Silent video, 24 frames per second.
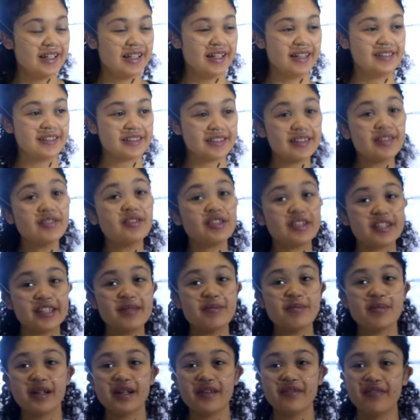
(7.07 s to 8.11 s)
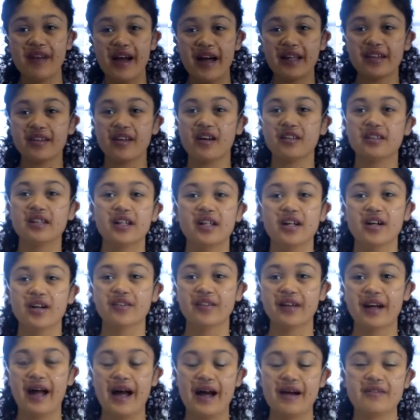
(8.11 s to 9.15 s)
It doesn't seem like that long ago
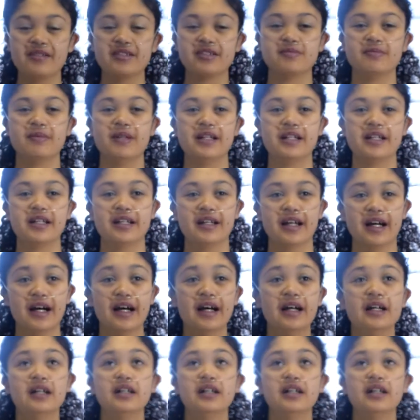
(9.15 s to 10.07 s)
that I was making a